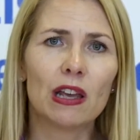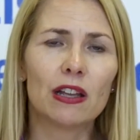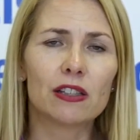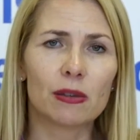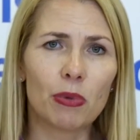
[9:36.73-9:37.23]

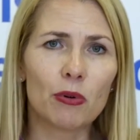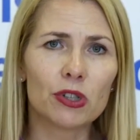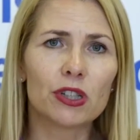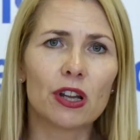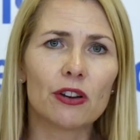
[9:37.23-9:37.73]
in
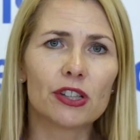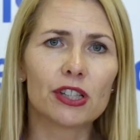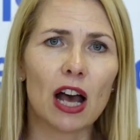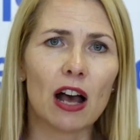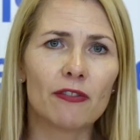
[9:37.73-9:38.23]
supporting our
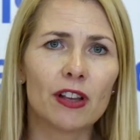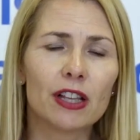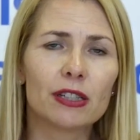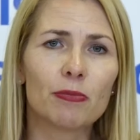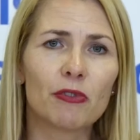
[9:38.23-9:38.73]
staff
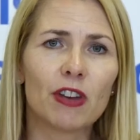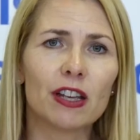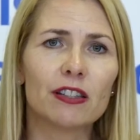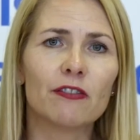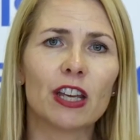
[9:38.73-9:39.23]
to
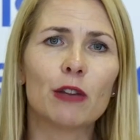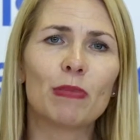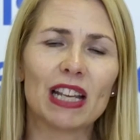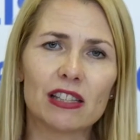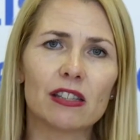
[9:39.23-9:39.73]
provide the very
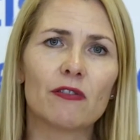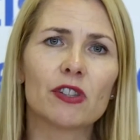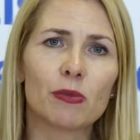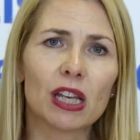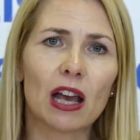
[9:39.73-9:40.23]
best
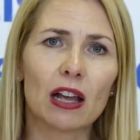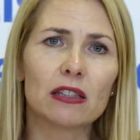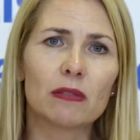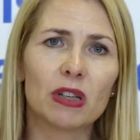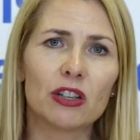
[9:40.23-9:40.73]
service we can
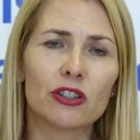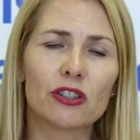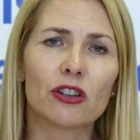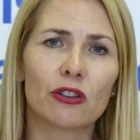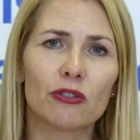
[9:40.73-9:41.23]
to
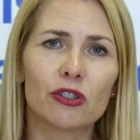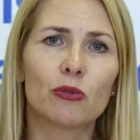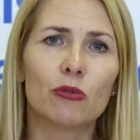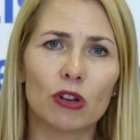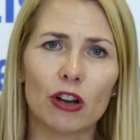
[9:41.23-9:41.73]
patients across the
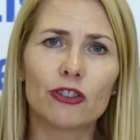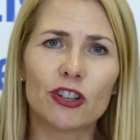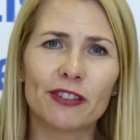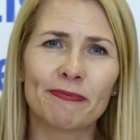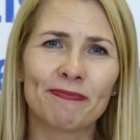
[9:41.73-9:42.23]
whole country.